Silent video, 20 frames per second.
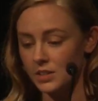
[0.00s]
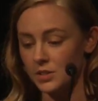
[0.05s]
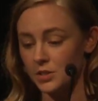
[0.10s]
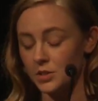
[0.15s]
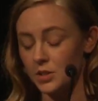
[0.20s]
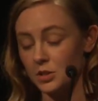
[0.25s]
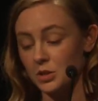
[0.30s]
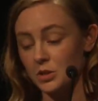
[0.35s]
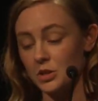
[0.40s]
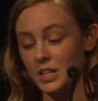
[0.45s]

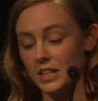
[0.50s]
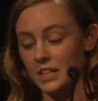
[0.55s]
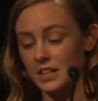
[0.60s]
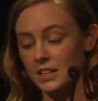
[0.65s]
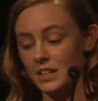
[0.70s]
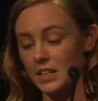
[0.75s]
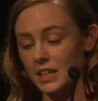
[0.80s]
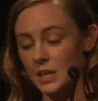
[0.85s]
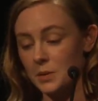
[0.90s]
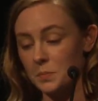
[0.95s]
So you
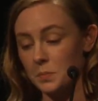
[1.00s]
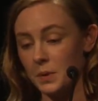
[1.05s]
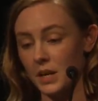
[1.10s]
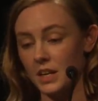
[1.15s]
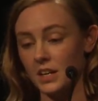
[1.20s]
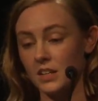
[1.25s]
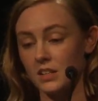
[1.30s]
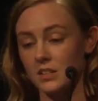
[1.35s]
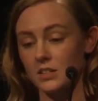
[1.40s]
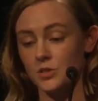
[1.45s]
can keep
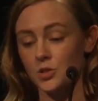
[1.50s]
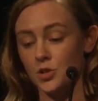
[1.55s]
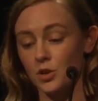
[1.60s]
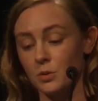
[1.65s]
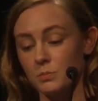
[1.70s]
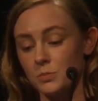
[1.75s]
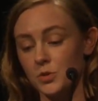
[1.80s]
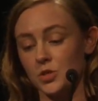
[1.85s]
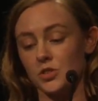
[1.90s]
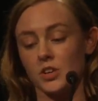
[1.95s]
a
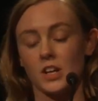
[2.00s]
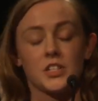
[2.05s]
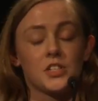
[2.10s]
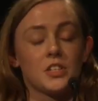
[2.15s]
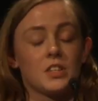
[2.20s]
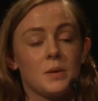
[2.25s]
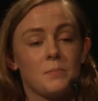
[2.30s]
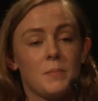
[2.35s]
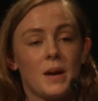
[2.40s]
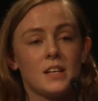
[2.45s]
DOM
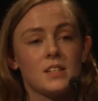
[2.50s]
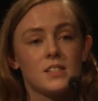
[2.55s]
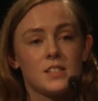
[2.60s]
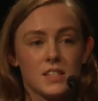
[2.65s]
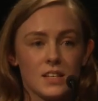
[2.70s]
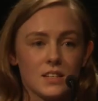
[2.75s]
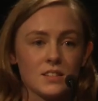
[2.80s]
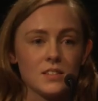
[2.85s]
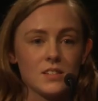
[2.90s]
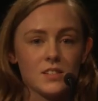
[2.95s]
structure that makes
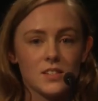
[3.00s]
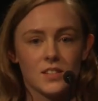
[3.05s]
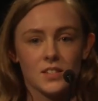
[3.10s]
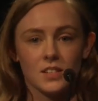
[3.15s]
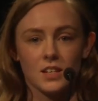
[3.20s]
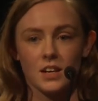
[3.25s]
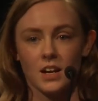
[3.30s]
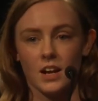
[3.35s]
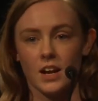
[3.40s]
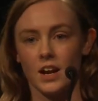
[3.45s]

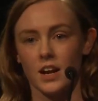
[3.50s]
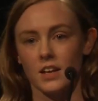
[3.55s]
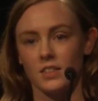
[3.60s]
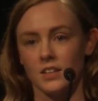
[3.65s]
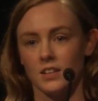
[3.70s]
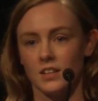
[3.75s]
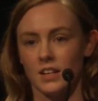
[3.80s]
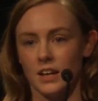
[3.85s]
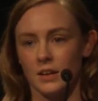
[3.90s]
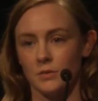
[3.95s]
sense
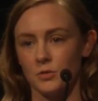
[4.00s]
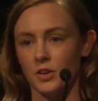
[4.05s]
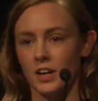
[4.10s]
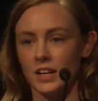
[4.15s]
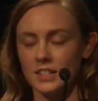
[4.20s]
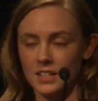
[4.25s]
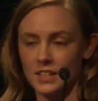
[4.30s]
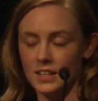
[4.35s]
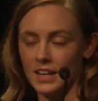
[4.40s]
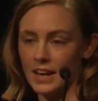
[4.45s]
and then have
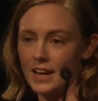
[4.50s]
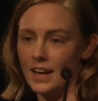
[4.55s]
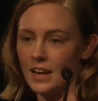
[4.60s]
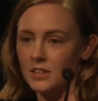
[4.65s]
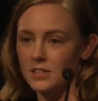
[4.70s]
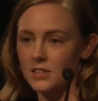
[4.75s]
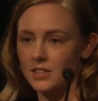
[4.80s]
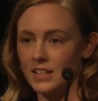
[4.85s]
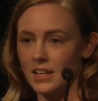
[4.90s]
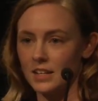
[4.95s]
crazy
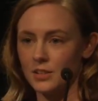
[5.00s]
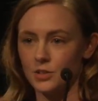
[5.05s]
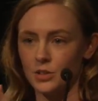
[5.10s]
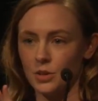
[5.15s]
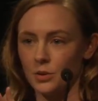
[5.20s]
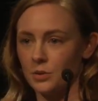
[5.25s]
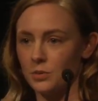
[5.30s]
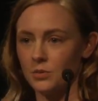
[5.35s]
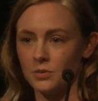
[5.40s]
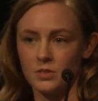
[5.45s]
layouts that
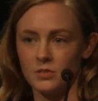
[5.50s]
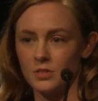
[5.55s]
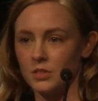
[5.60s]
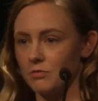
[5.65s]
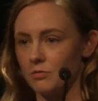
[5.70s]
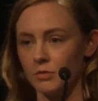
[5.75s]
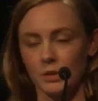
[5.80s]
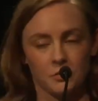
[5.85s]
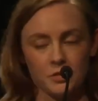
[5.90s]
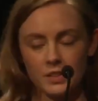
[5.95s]
don't
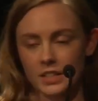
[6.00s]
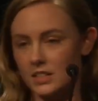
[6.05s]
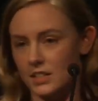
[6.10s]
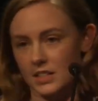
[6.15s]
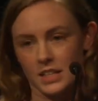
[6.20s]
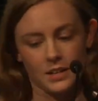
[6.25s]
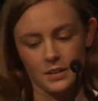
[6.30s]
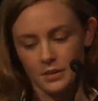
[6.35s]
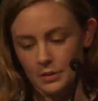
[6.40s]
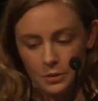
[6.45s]

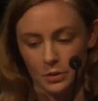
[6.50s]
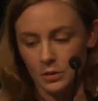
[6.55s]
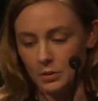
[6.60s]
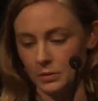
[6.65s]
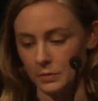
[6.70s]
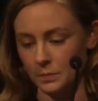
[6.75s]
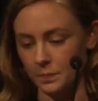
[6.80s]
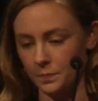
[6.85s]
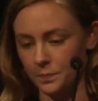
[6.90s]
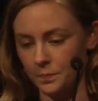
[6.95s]
reflect that at all.